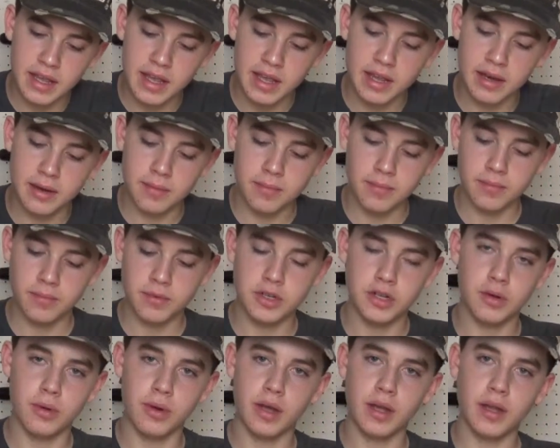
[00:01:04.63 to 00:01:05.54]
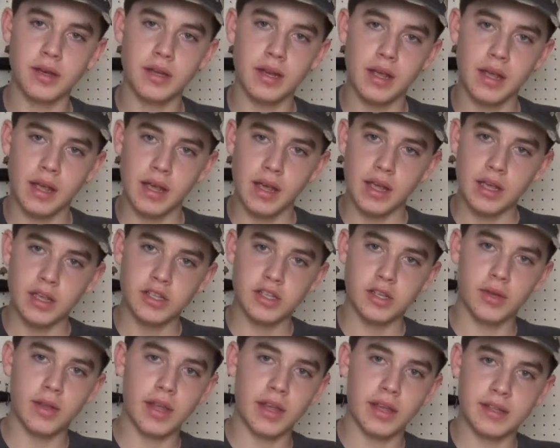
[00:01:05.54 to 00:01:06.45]
into it
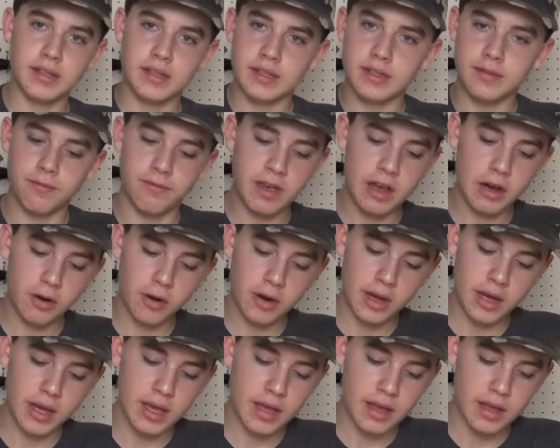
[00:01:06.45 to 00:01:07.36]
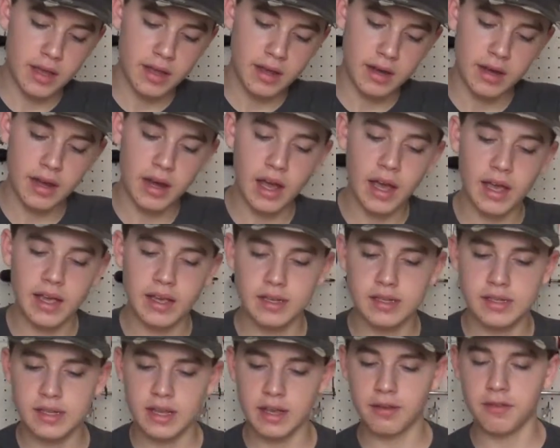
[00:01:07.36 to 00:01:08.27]
so that it's very
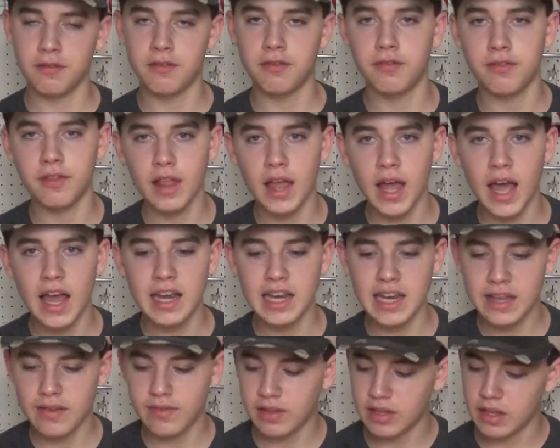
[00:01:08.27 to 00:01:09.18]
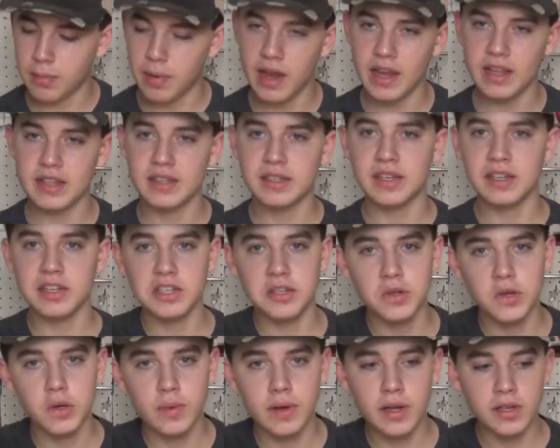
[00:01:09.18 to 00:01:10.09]
nice and flat, and even the paint sticks
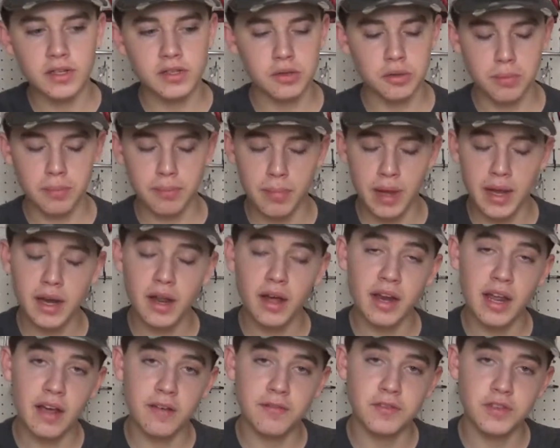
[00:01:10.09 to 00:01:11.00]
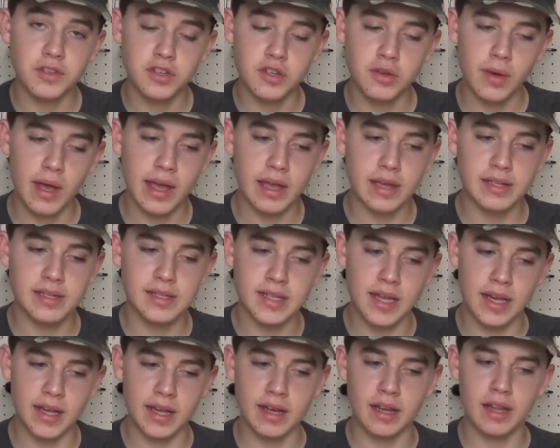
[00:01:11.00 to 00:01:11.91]
to it well, so we may not have to do a
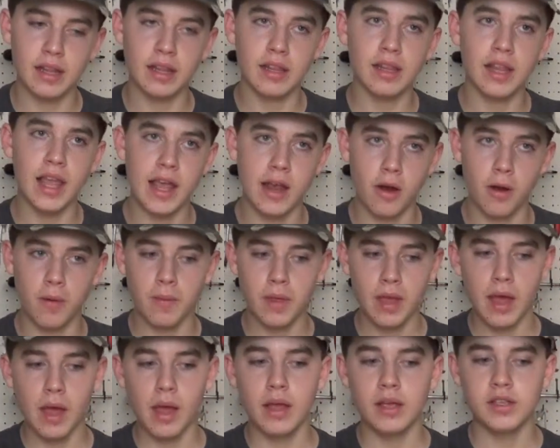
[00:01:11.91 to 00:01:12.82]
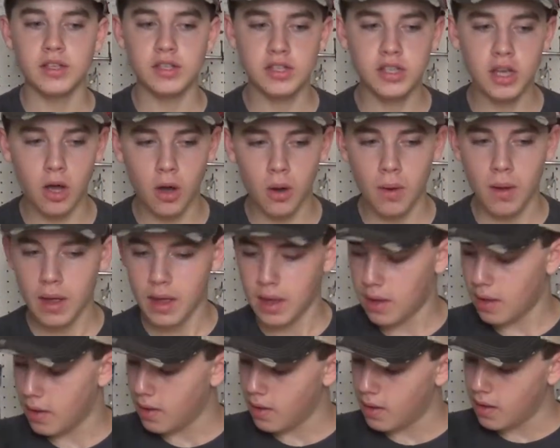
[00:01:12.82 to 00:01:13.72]
second layer. So
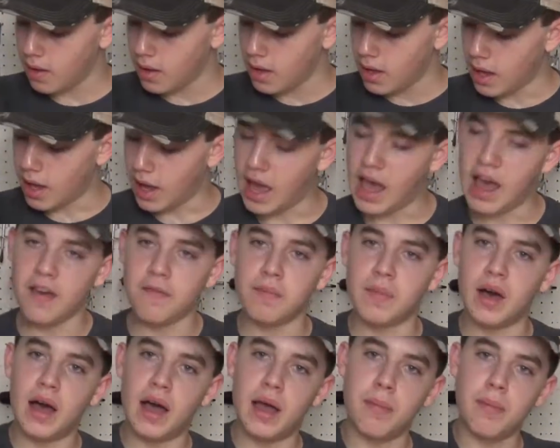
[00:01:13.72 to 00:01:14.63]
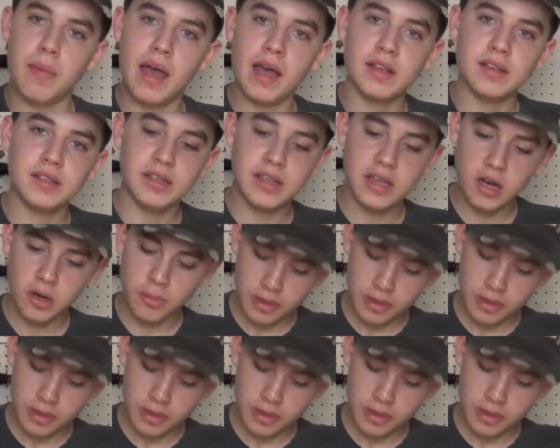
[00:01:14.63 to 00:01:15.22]
I have my mask here